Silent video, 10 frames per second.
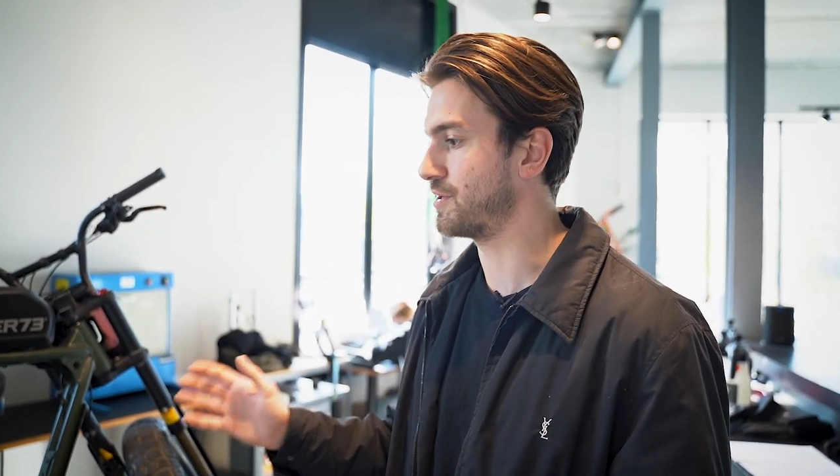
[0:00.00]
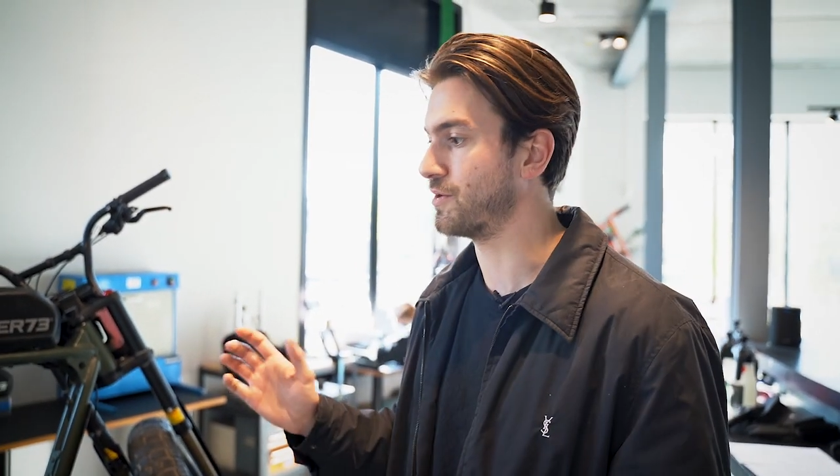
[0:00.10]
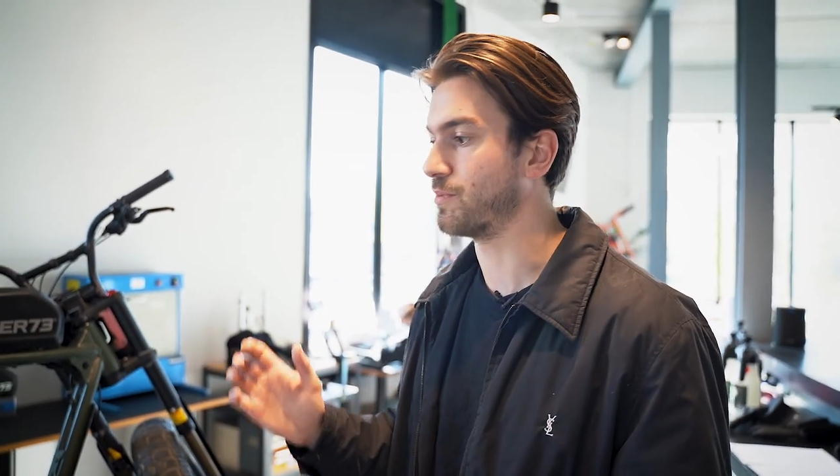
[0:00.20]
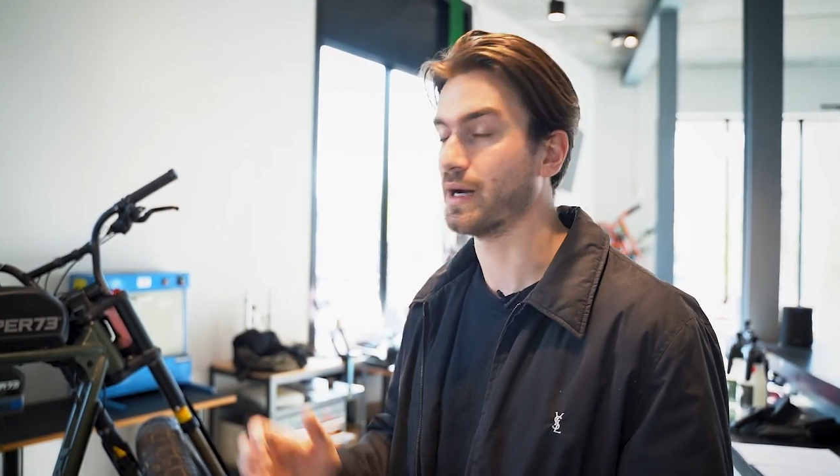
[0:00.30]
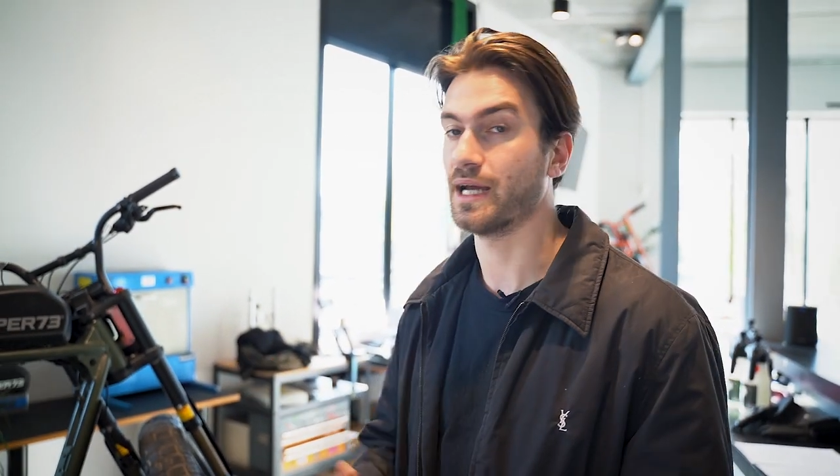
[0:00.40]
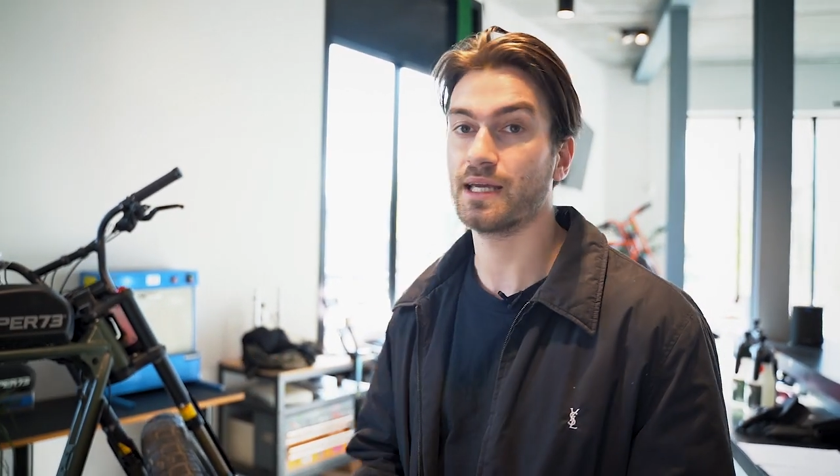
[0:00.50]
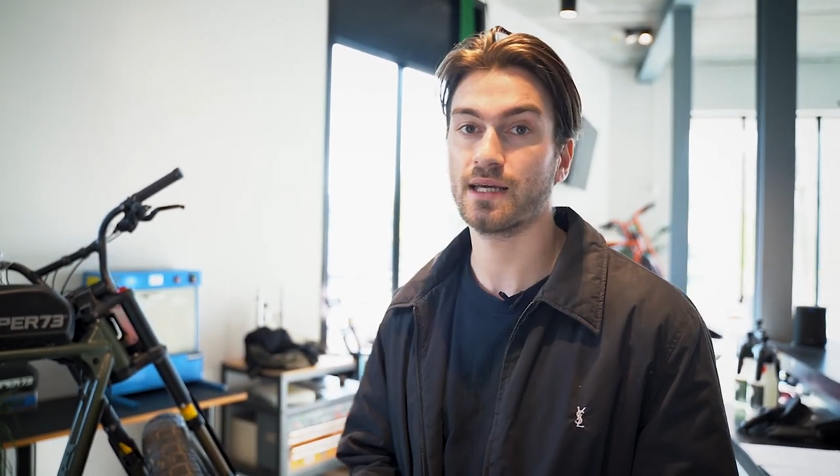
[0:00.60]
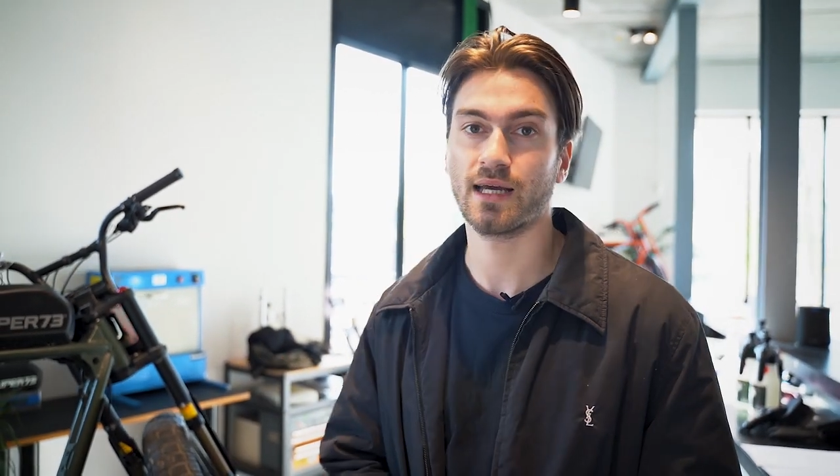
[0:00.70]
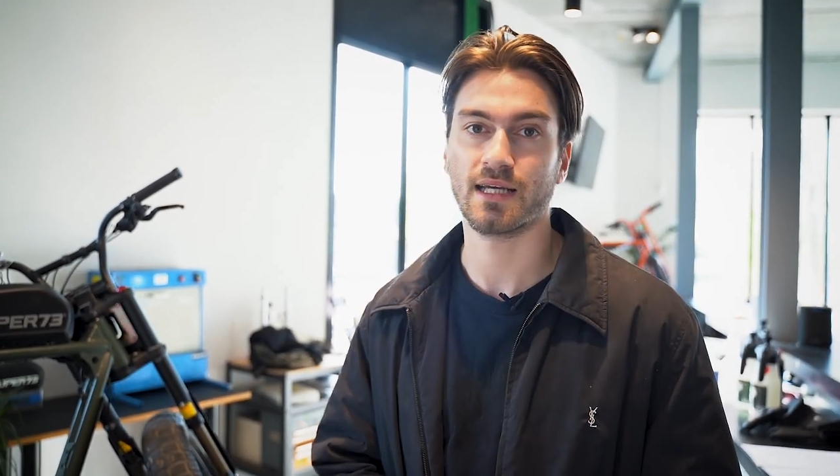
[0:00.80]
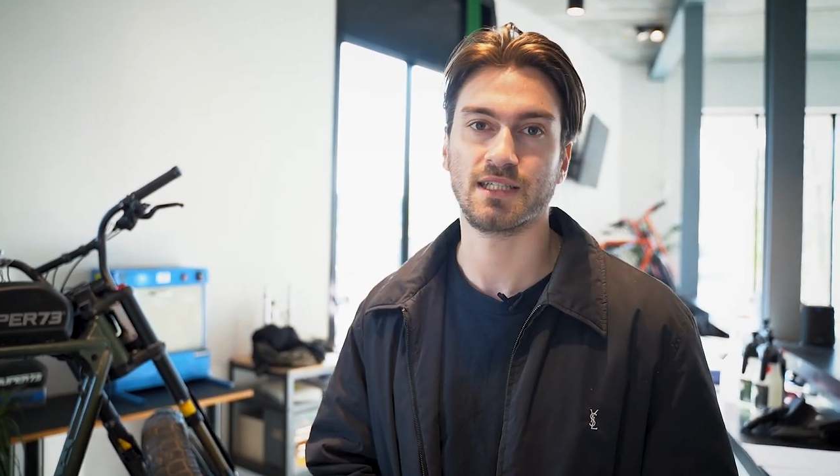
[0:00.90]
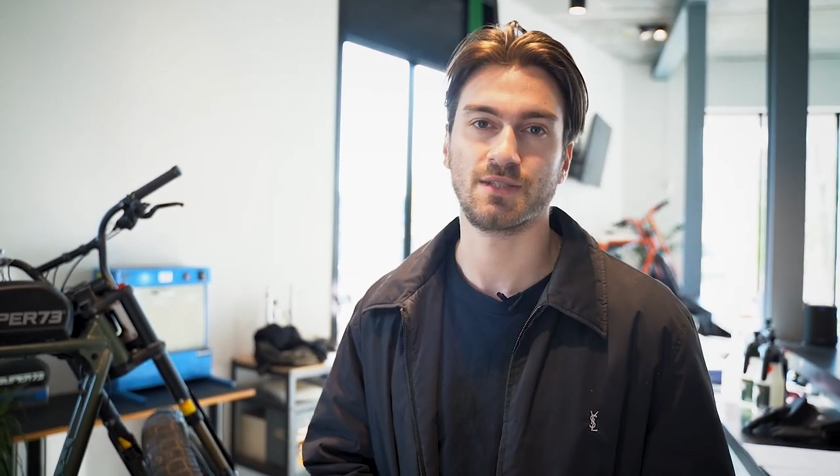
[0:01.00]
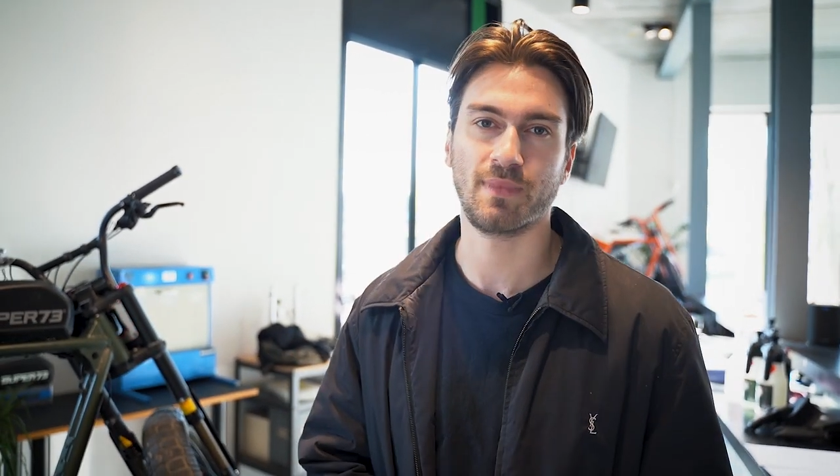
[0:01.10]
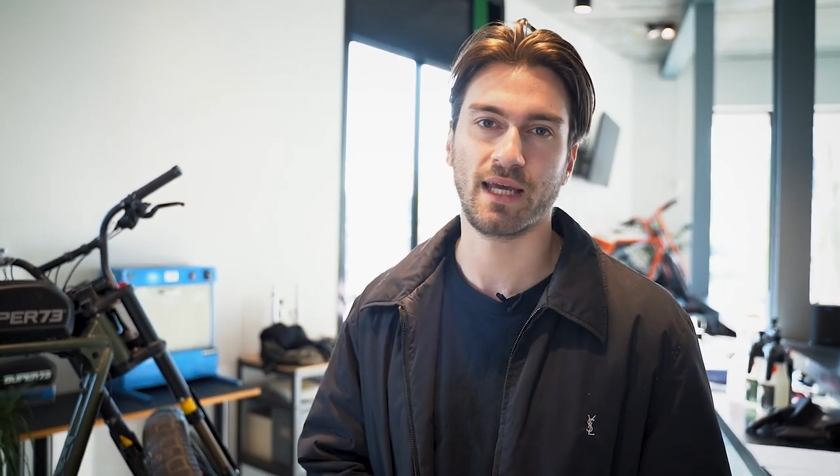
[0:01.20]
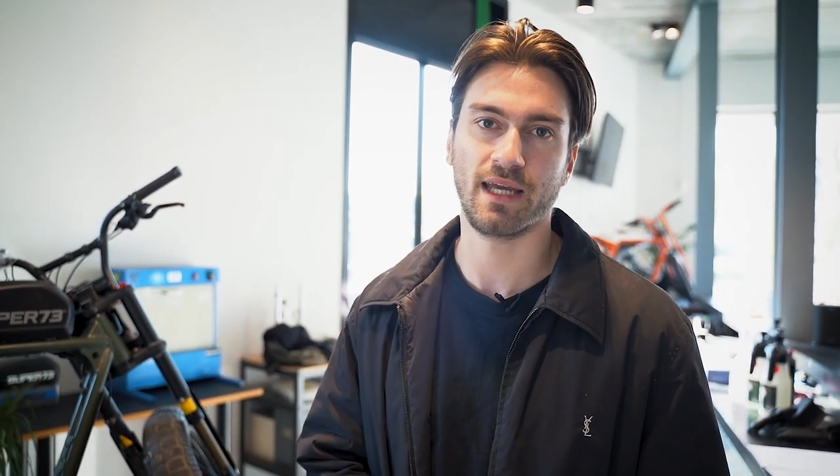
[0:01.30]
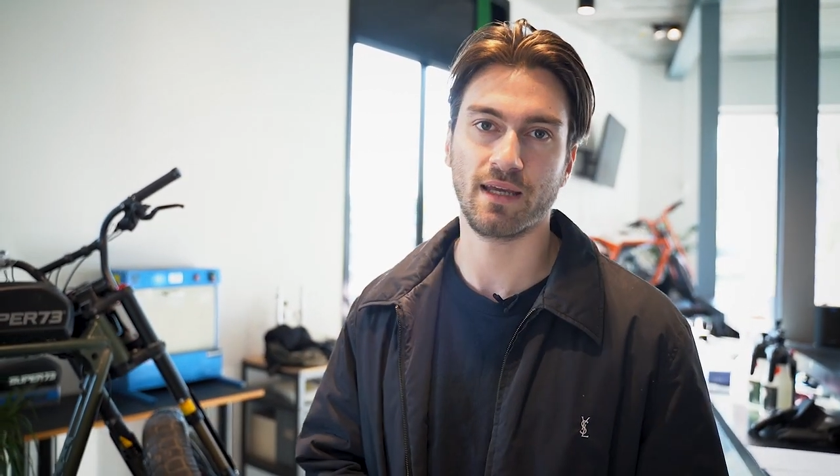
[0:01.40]
on your bike as this
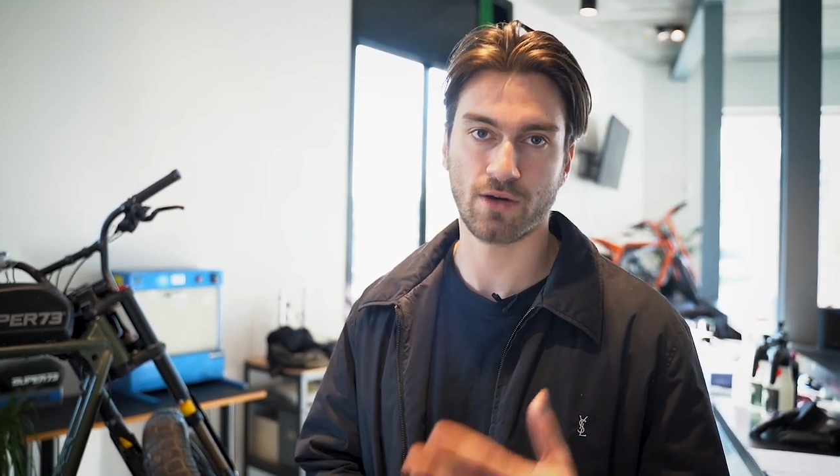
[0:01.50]
may